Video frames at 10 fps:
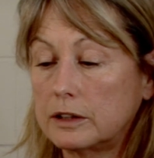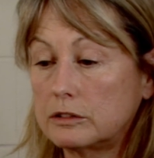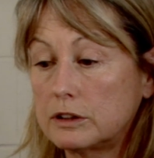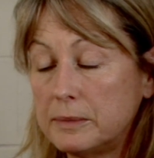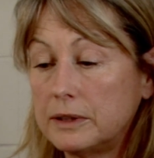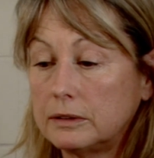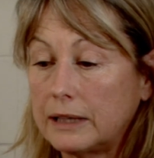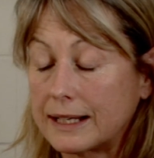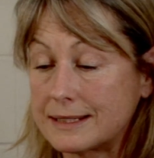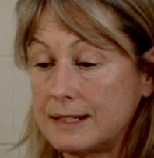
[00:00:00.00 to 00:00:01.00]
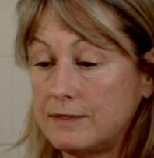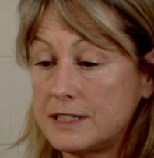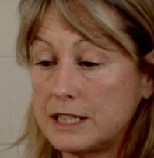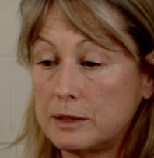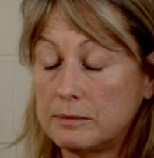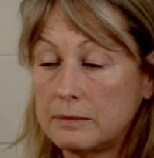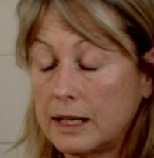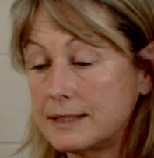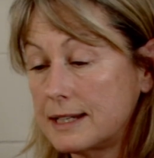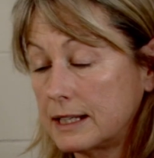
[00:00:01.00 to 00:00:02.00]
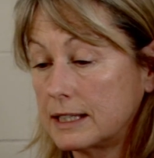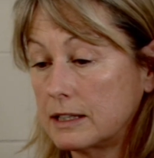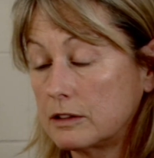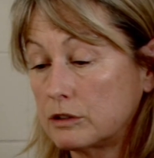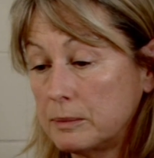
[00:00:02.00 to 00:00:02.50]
criminal activity and taking